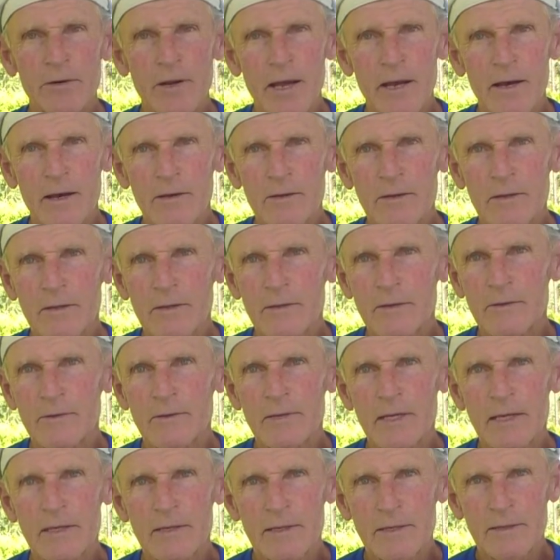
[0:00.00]
now,
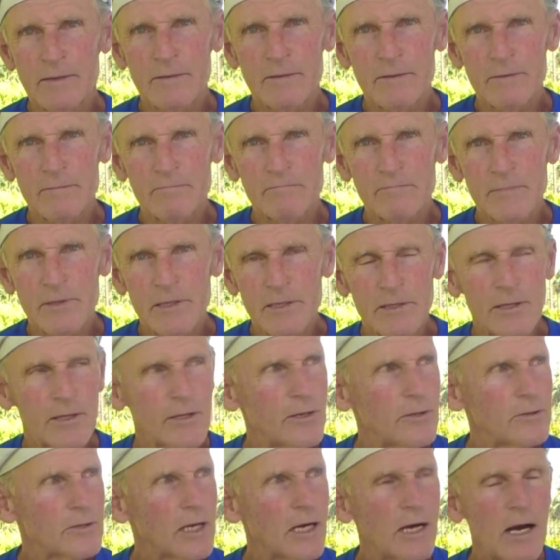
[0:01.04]
a
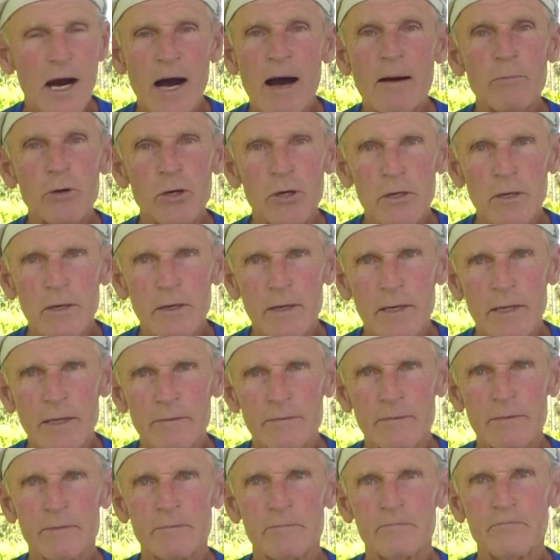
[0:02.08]
little calmer
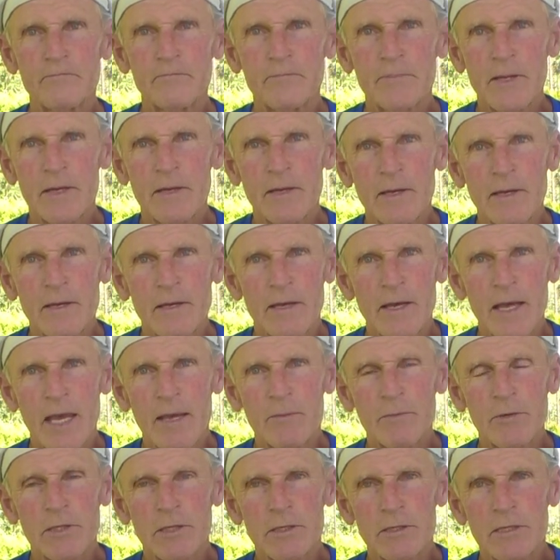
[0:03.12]
and
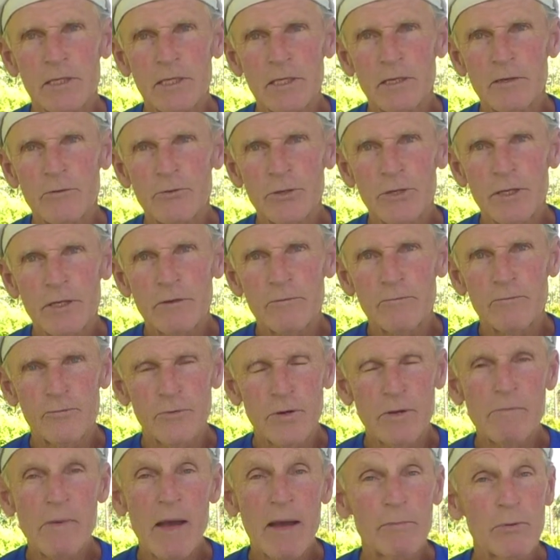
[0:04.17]
able to deal with it.
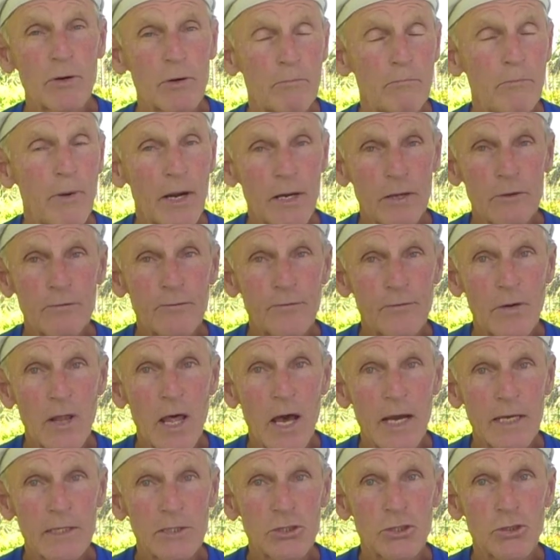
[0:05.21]
Remember,
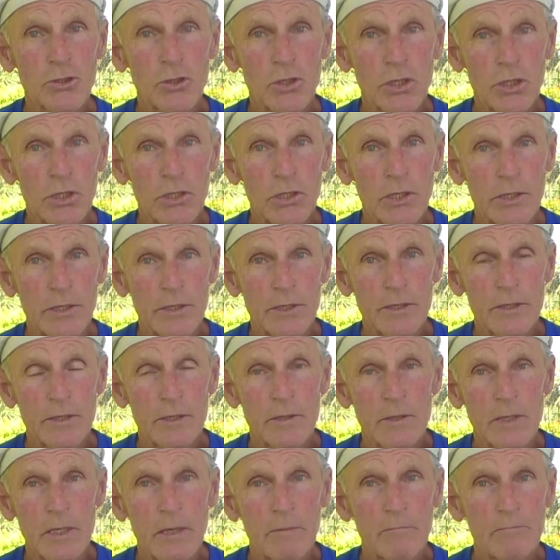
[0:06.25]
butterflies are good.
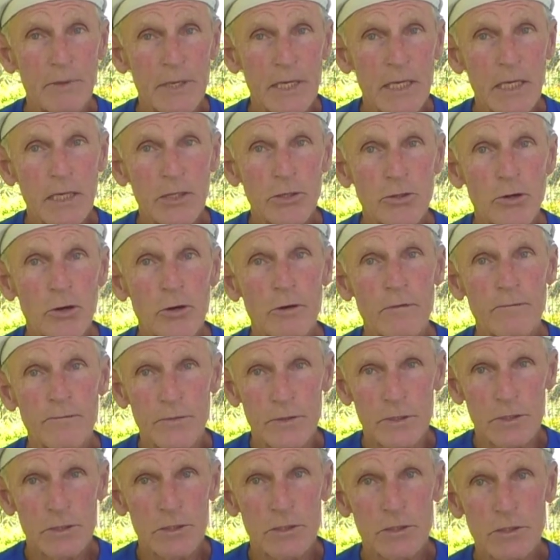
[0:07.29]
Being
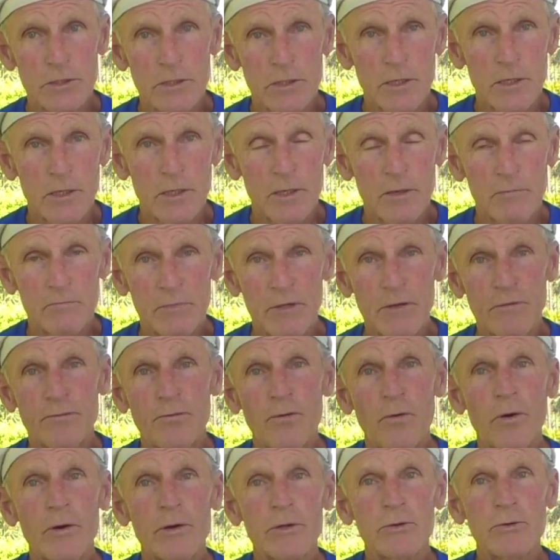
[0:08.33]
nervous
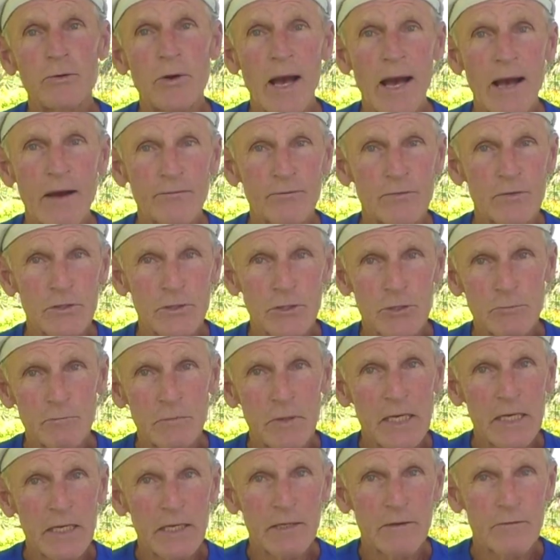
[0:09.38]
before you have to
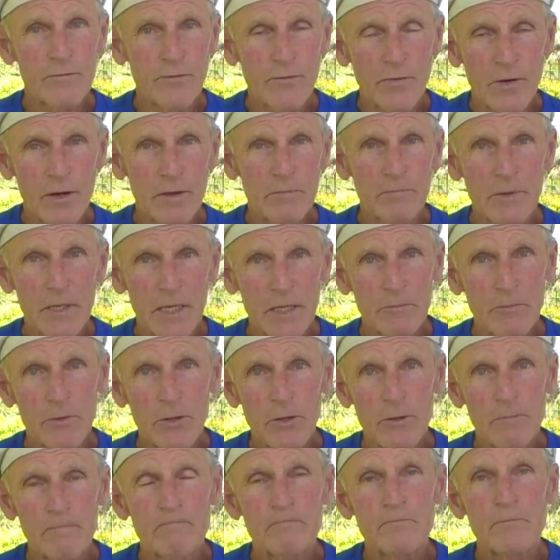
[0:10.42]
speak in front of
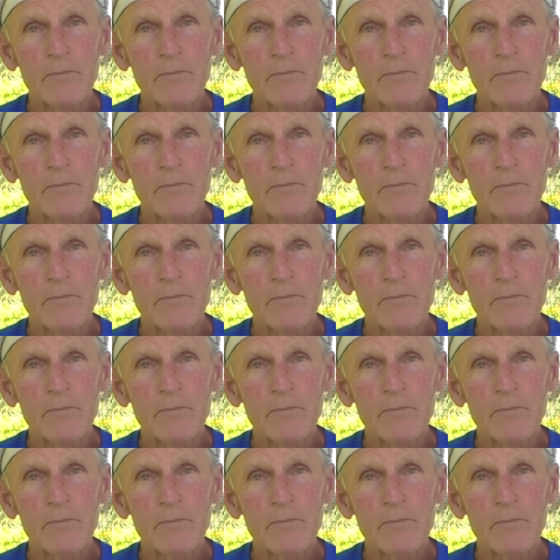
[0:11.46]
people